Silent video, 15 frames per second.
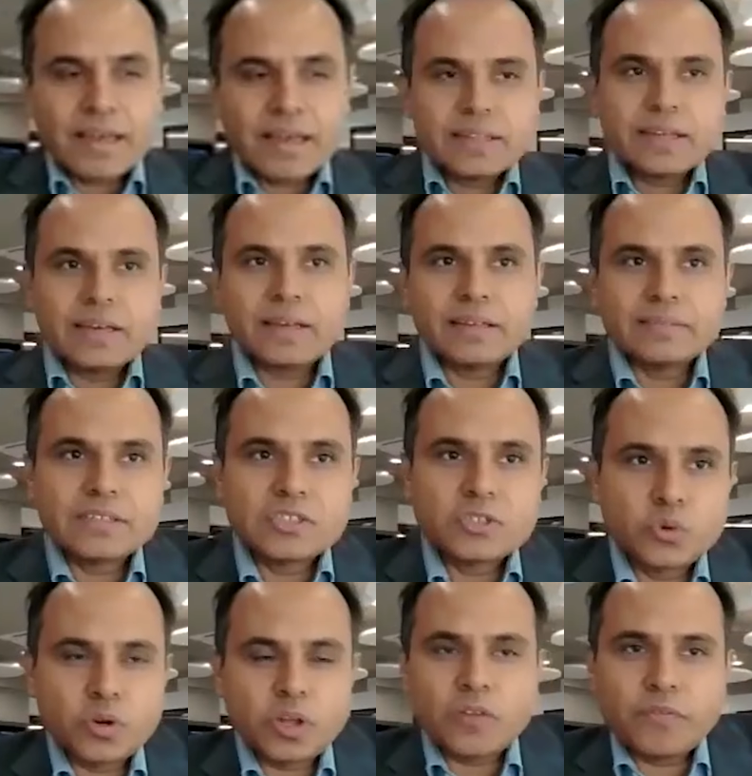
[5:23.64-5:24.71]
the, the
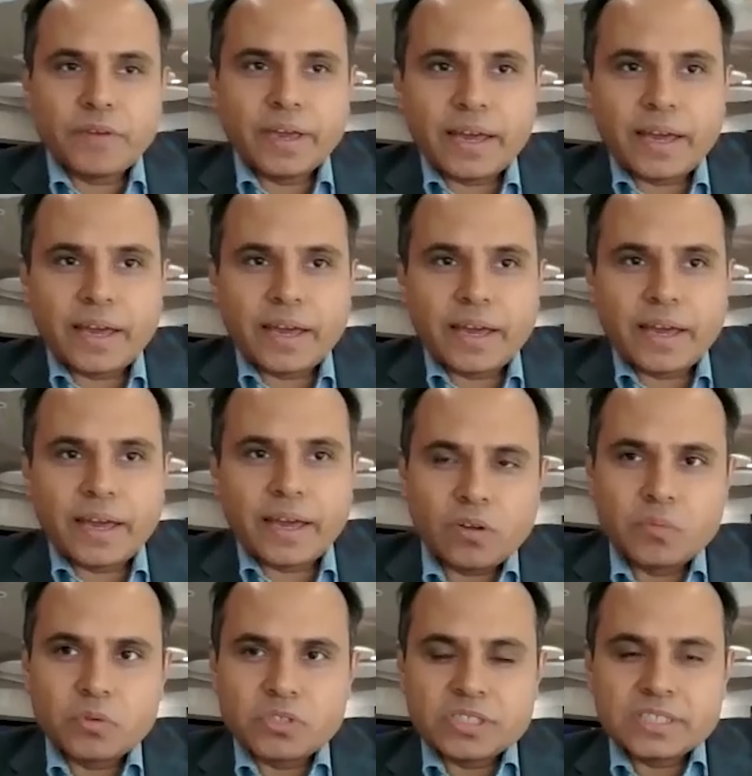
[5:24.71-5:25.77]
story of ai
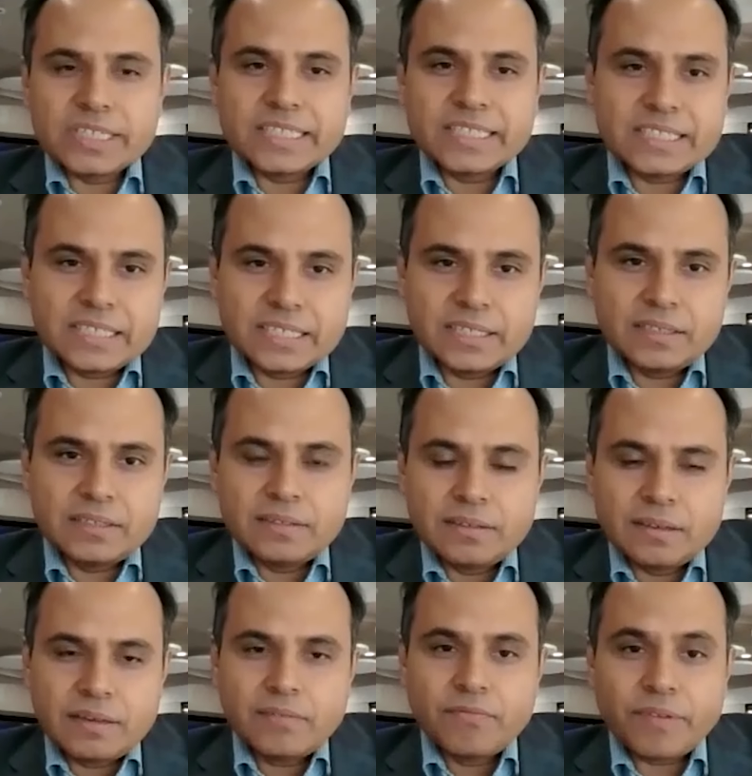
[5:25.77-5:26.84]
is almost
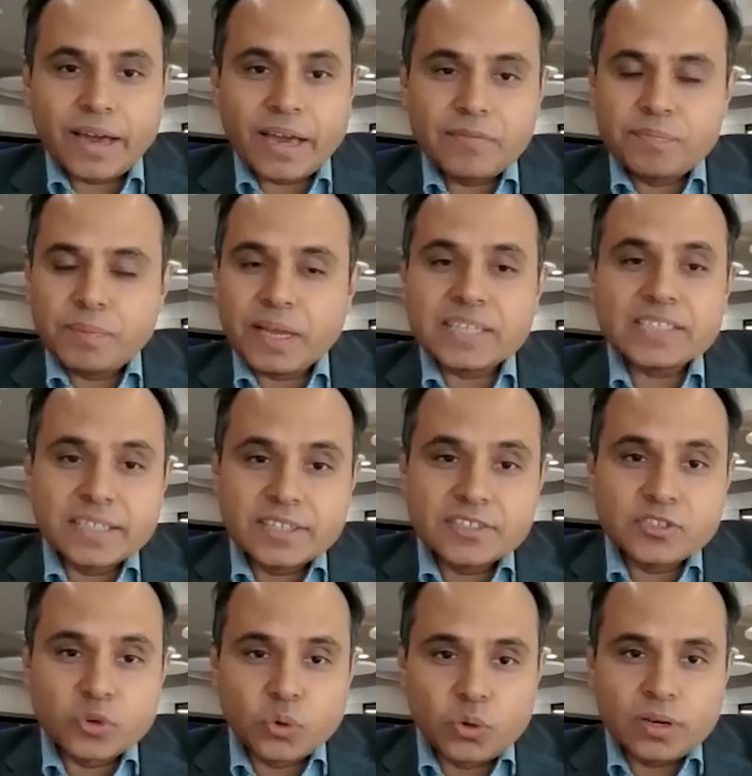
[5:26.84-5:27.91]
65 plus
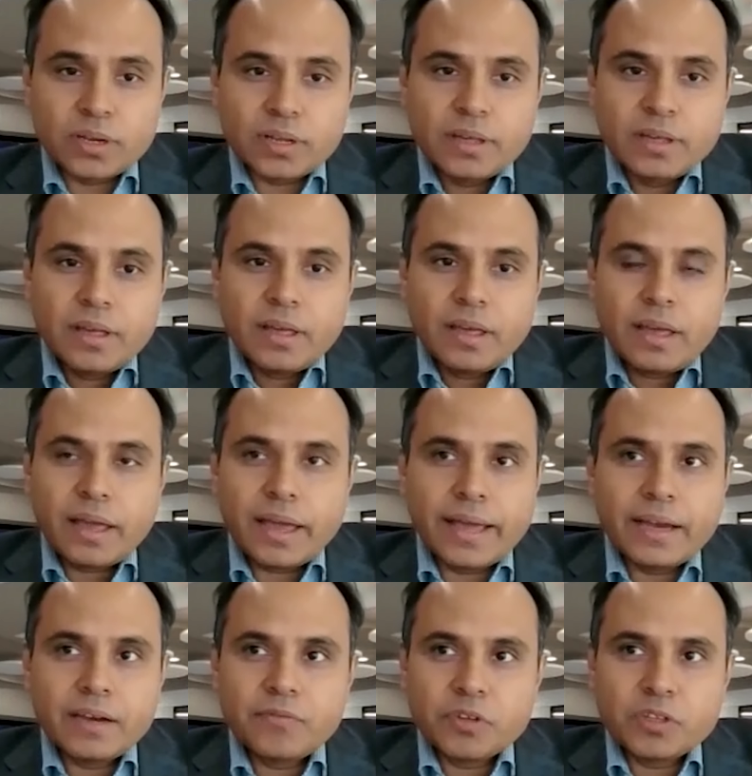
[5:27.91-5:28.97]
years old
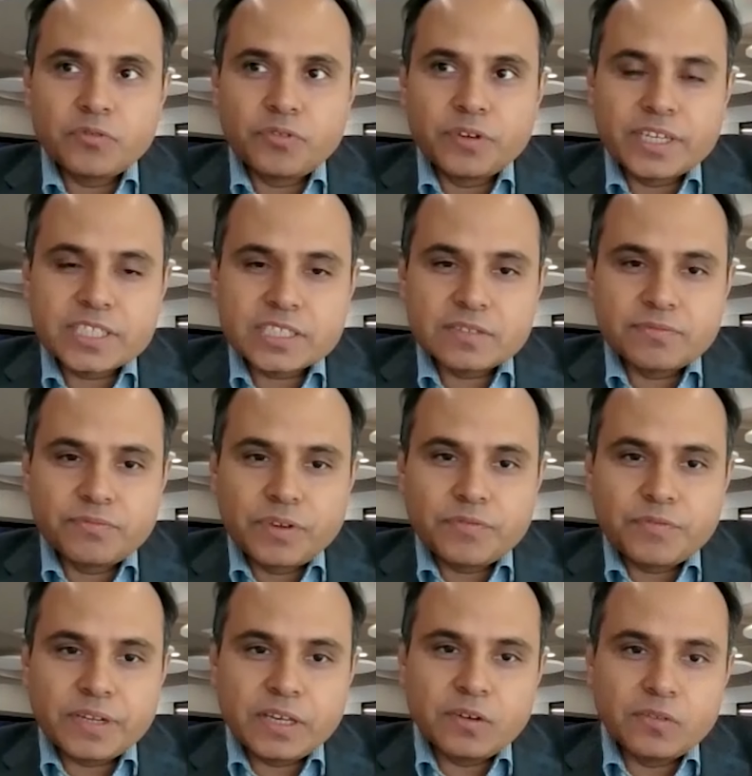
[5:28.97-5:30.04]
and for the first
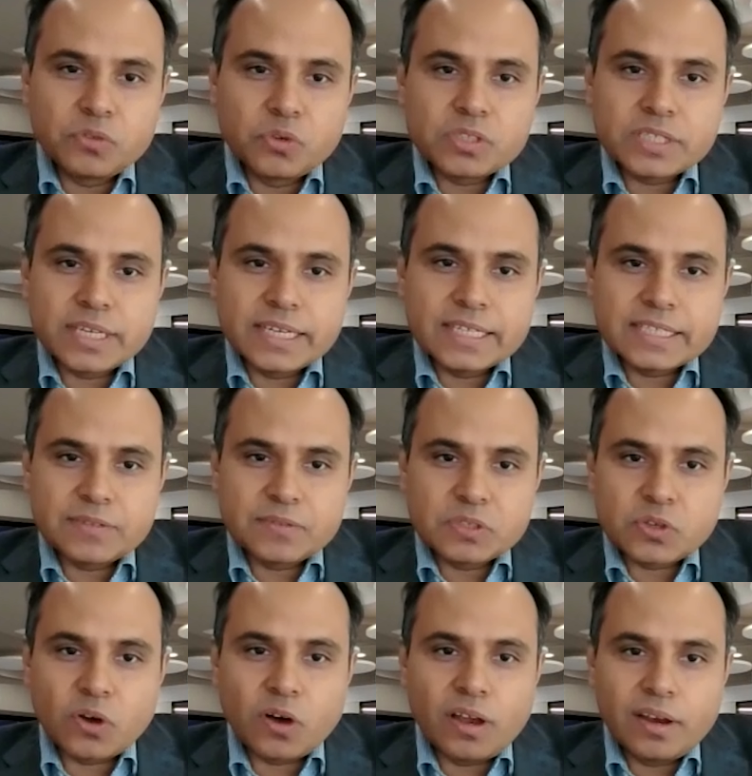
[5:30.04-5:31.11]
50 of those years it
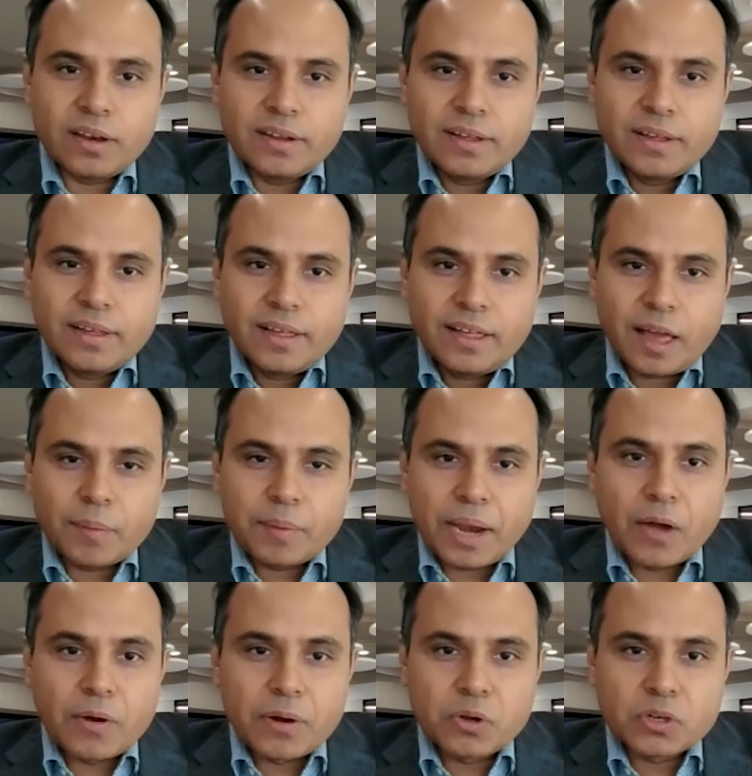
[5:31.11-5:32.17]
was all i mean
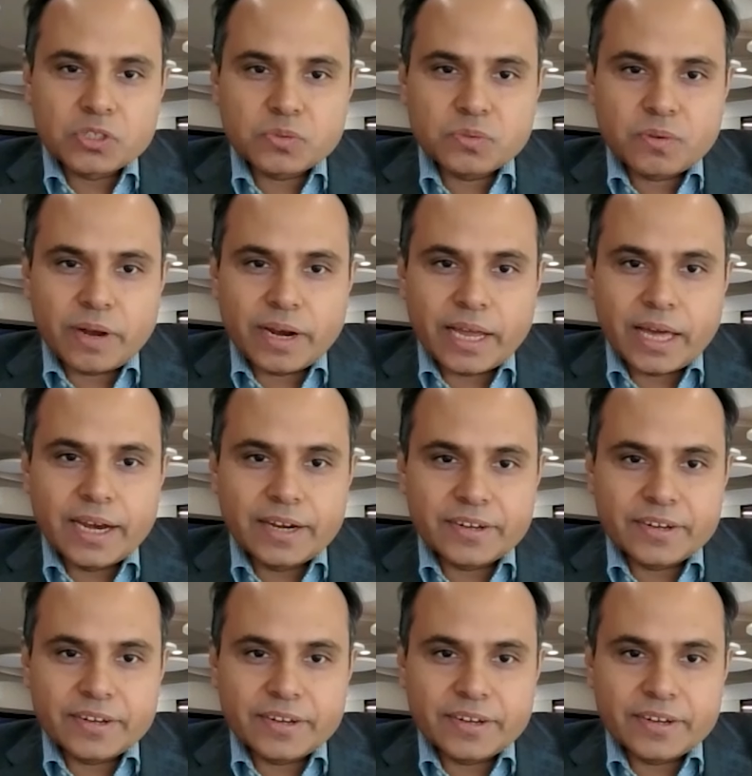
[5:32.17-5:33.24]
now it looks quite
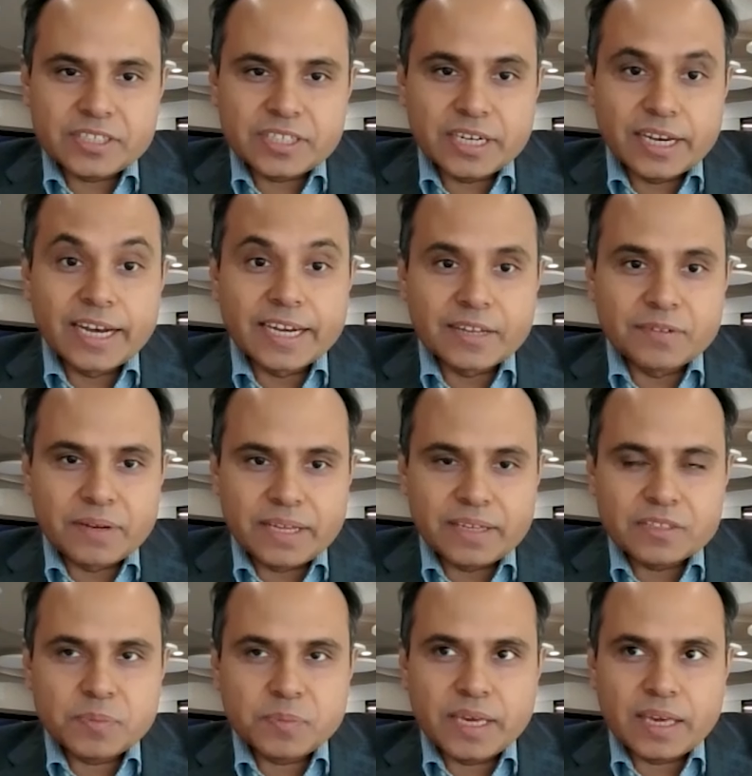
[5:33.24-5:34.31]
uninteresting relatively
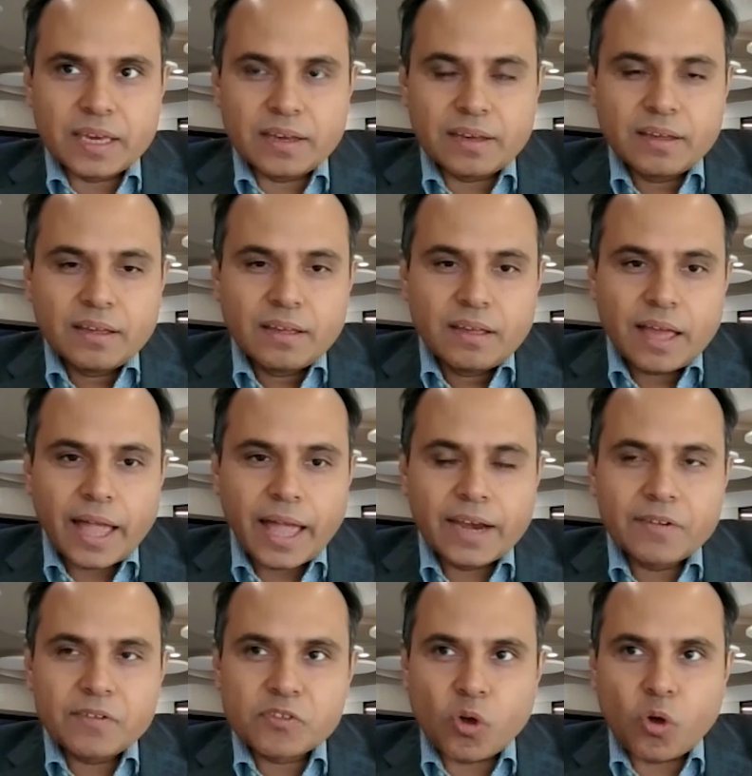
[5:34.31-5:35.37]
speaking and it
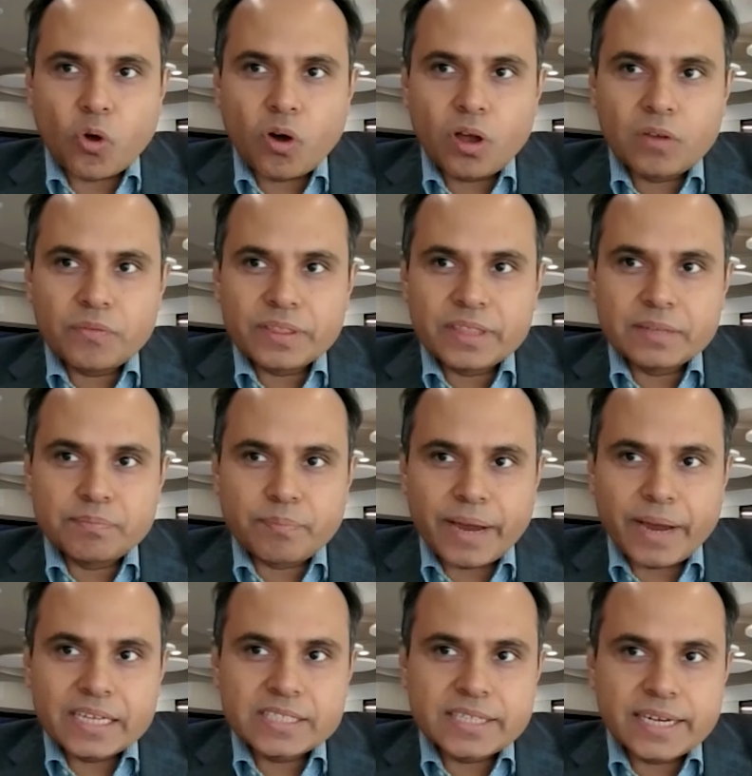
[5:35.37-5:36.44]
was all with the
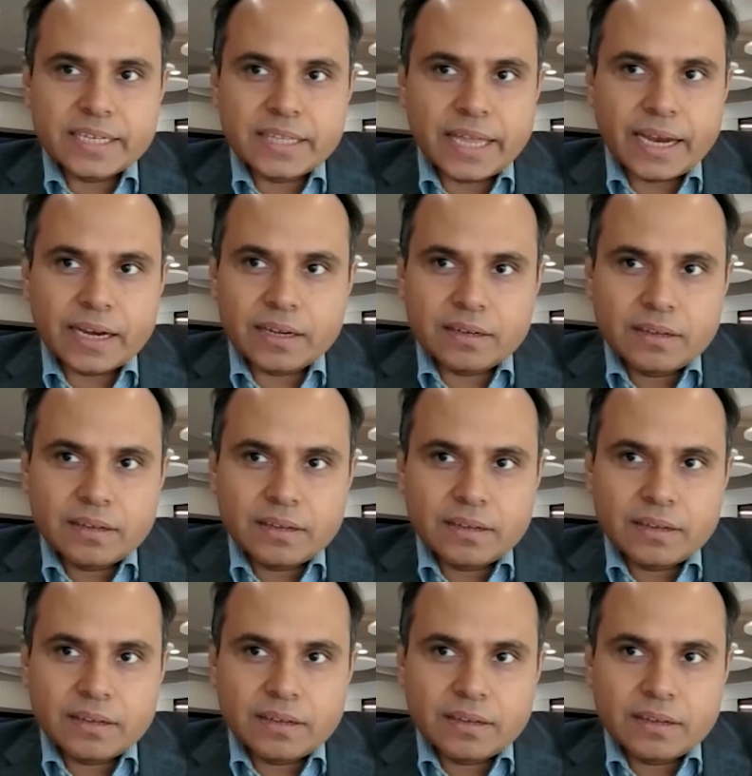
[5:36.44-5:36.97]
mindset that